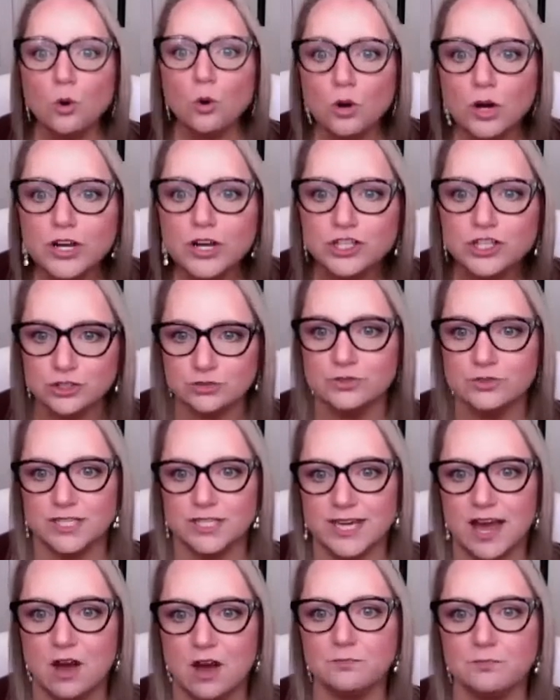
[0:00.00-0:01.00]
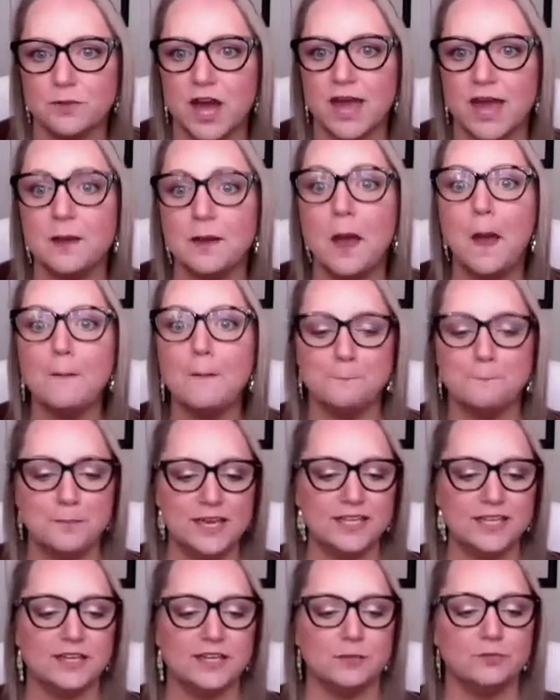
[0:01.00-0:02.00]
or you could count by
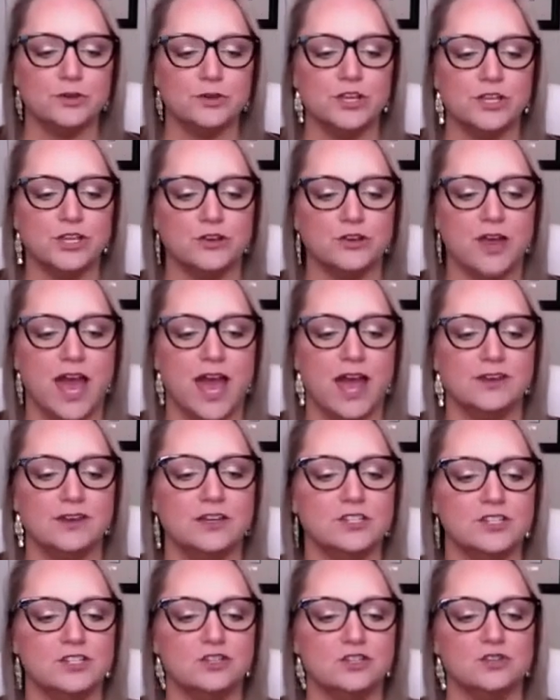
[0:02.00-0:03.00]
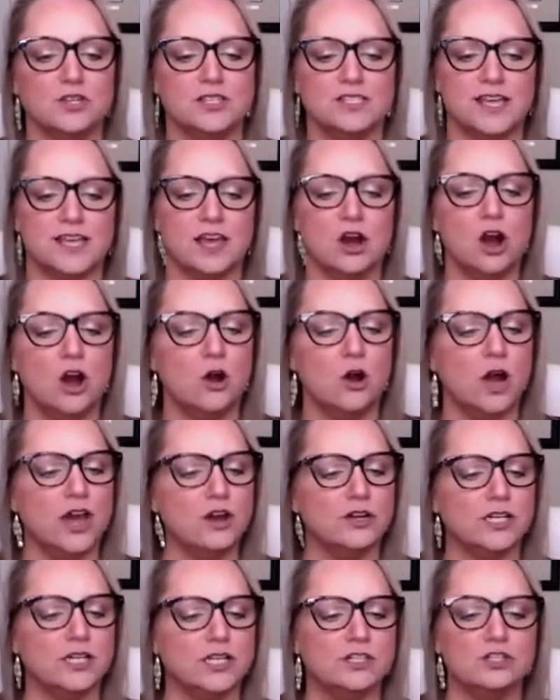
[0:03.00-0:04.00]
big number in your head. So you could say, oh,
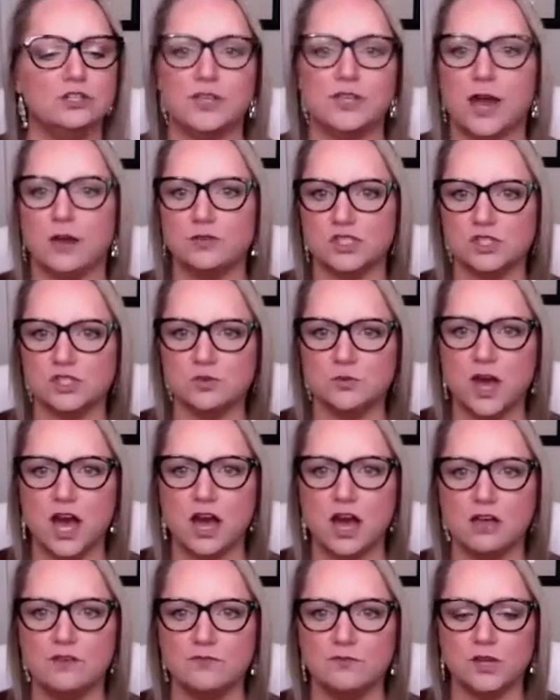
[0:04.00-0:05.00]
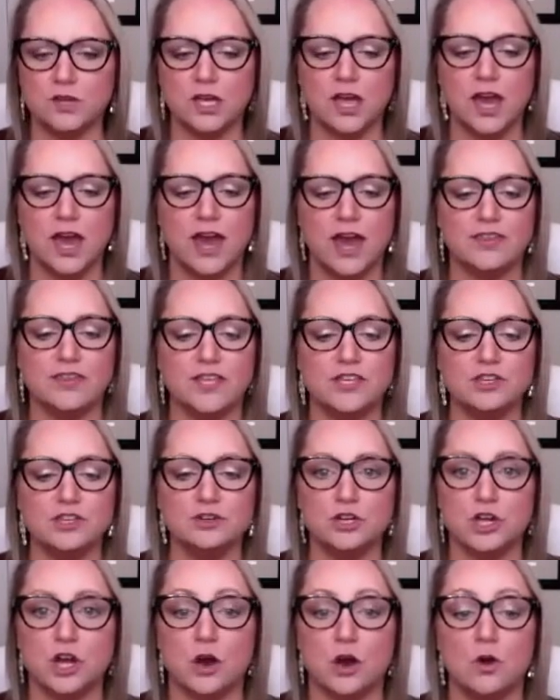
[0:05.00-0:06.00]
I already knew that was 12, and then
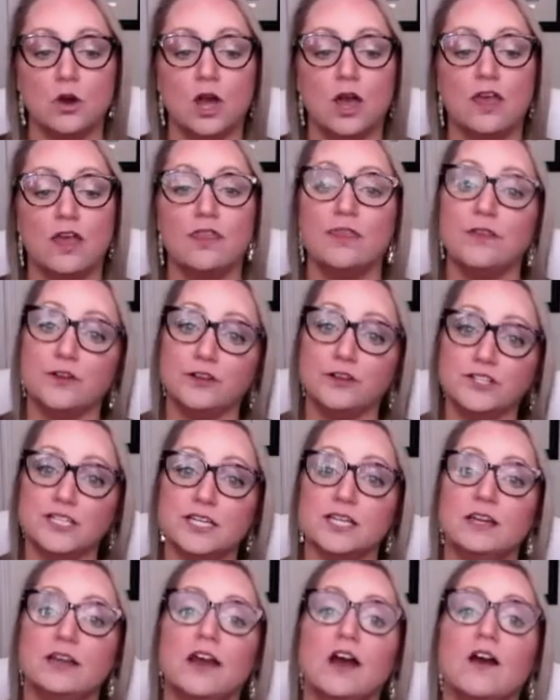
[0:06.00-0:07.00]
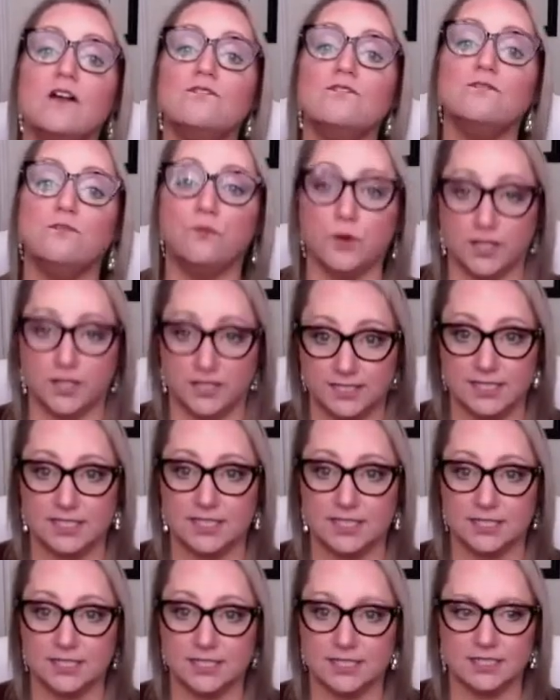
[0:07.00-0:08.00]
you could go 13,
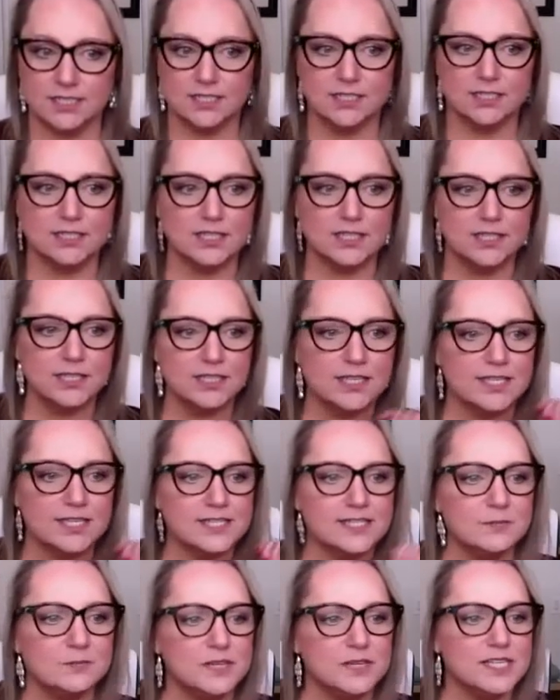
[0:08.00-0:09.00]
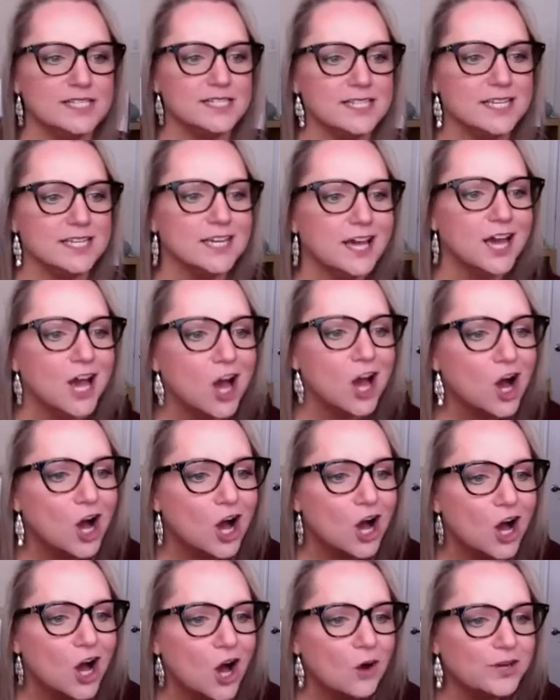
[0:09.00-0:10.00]
14. Easy peasy.
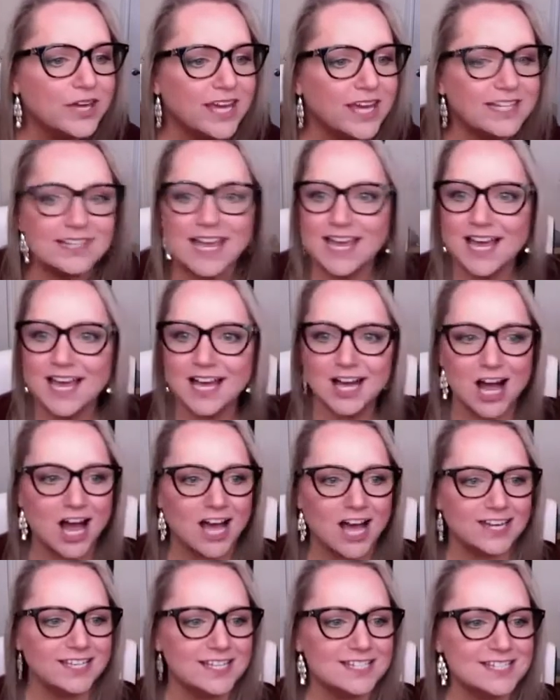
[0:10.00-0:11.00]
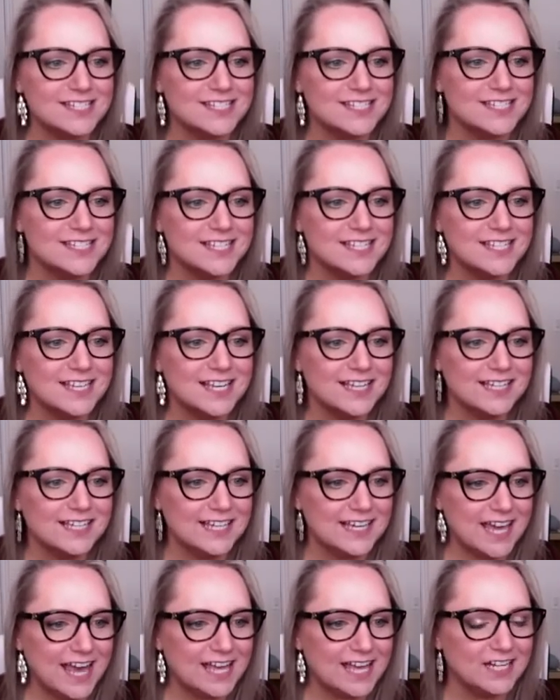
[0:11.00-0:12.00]
Okay, Leah got it,
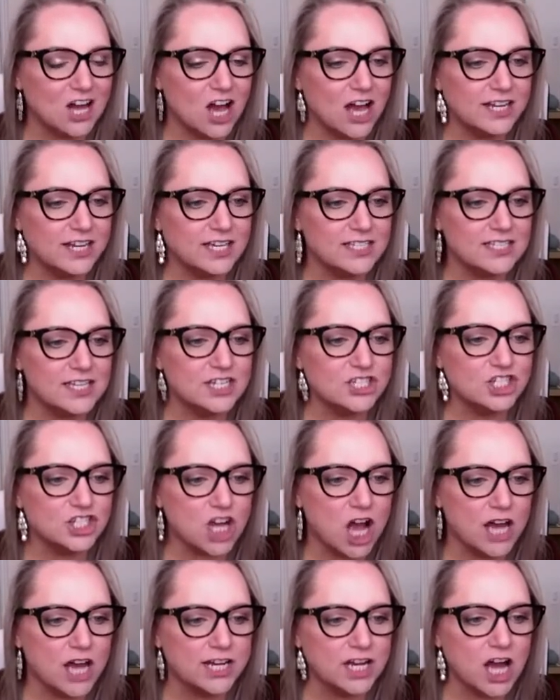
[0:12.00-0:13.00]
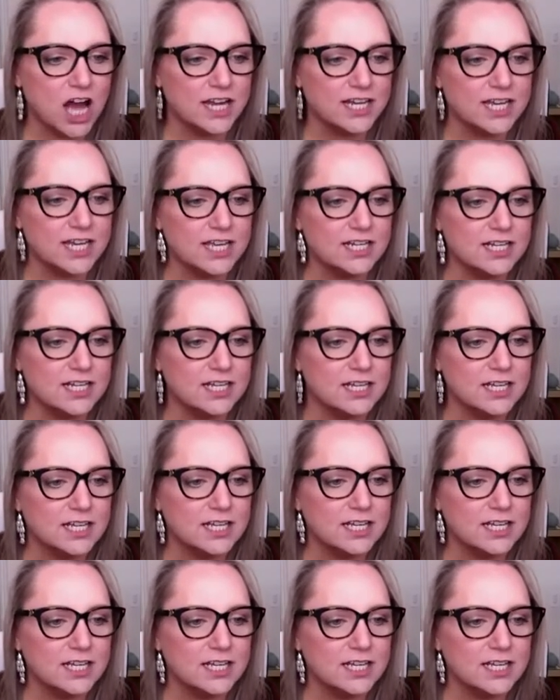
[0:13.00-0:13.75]
Kian got it, Ashana got it.